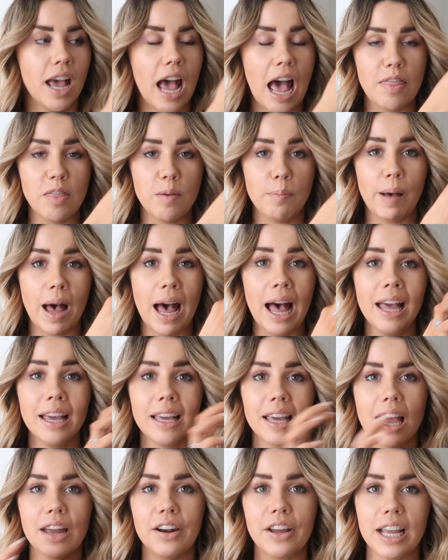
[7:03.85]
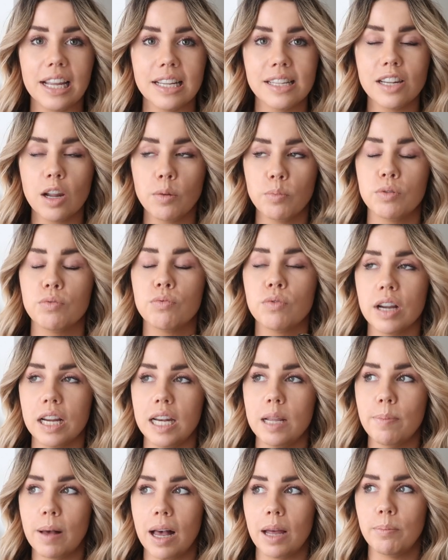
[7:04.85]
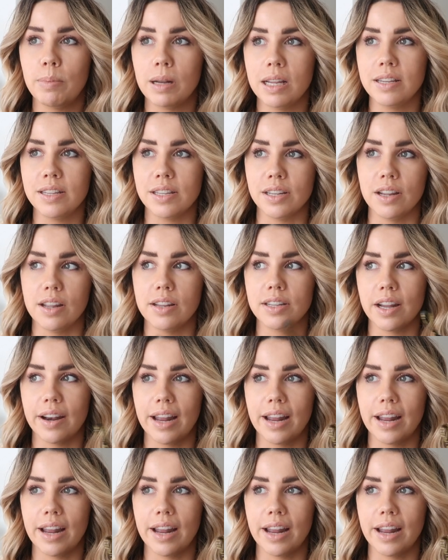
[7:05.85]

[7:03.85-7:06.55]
and the back and I ended up with really bad blisters